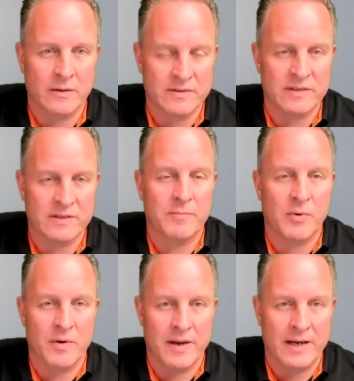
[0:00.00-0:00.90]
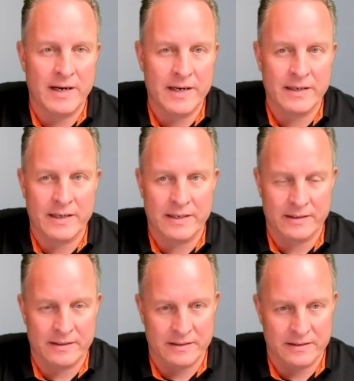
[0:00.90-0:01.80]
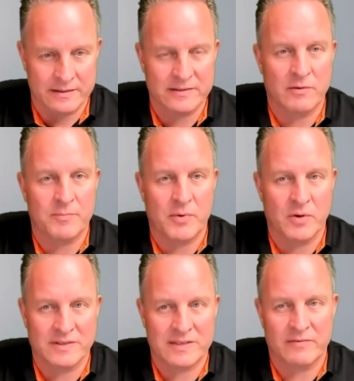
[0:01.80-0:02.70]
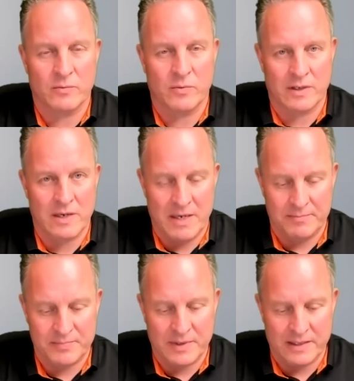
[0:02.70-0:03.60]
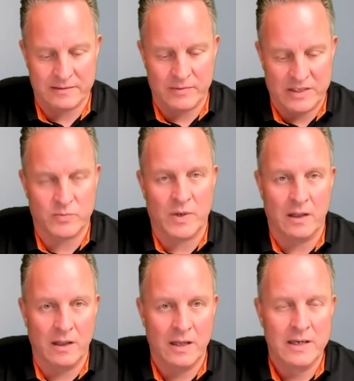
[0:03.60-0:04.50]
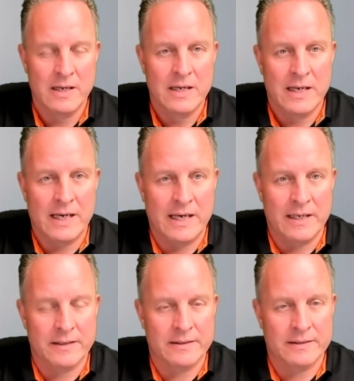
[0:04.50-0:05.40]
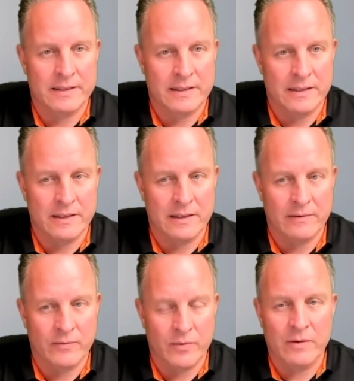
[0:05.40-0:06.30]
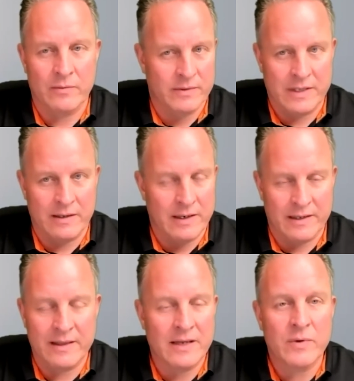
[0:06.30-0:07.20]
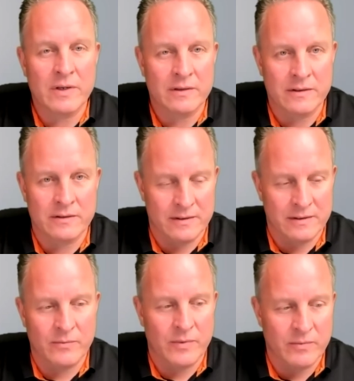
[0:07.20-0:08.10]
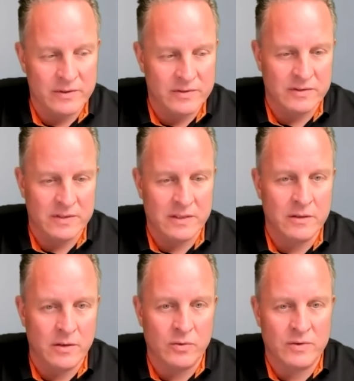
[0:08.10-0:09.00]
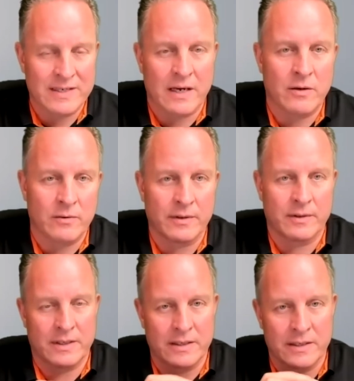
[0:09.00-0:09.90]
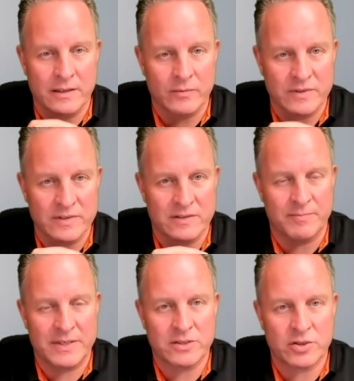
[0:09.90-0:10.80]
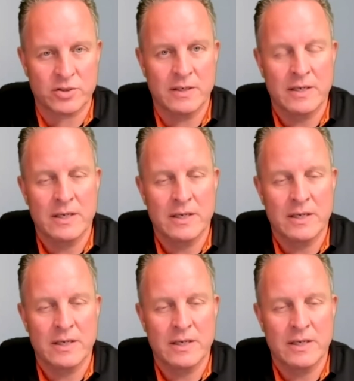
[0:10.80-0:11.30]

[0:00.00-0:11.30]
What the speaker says: 0.9, and 0.7 will come up as well. And yeah, I think we will still go down with the pitch,